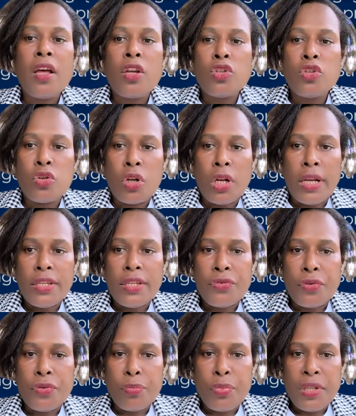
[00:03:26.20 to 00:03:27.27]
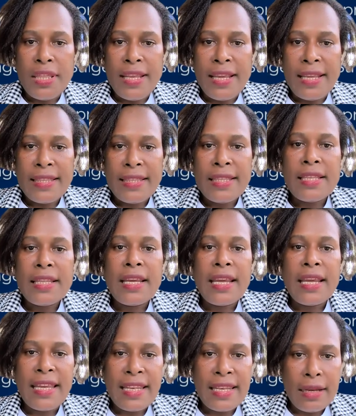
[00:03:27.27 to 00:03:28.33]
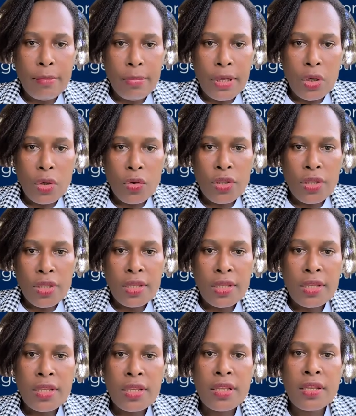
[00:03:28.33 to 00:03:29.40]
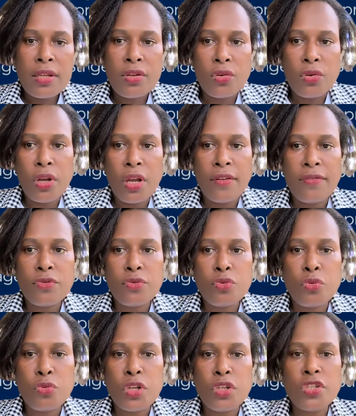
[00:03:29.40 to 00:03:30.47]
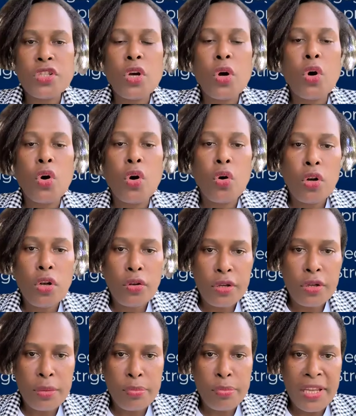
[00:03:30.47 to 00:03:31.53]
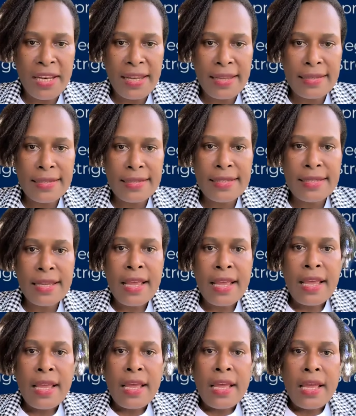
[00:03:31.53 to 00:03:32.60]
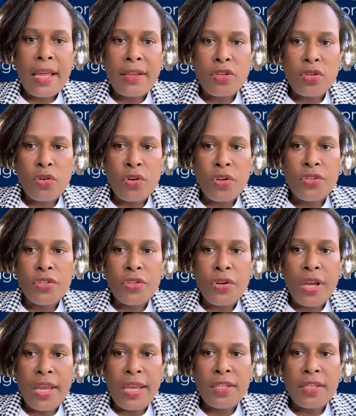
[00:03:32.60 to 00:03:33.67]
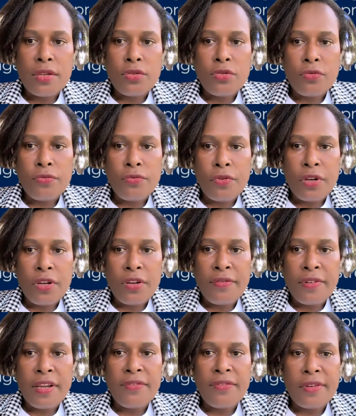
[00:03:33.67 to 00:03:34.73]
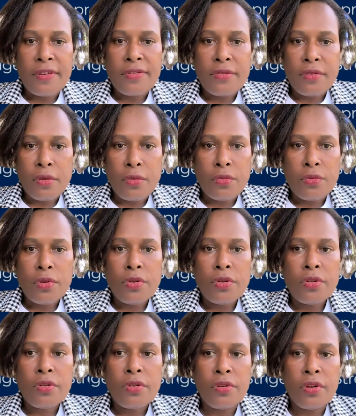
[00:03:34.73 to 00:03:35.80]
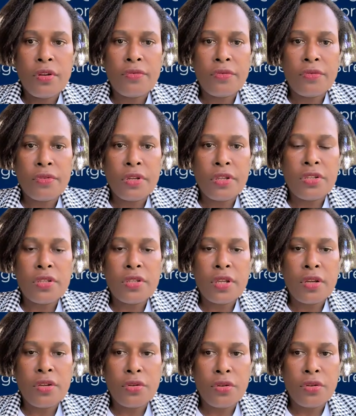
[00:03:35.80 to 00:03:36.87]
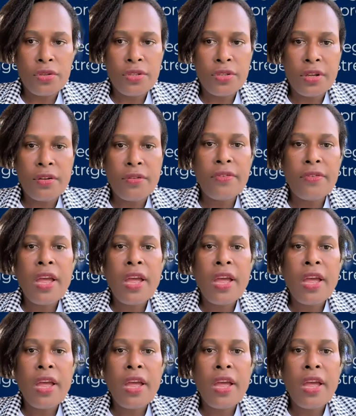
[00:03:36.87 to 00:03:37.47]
So let's repeat that. In the ballot, you have to register all your dependents. As long as you're 18 to 45 years old, you have to register yourself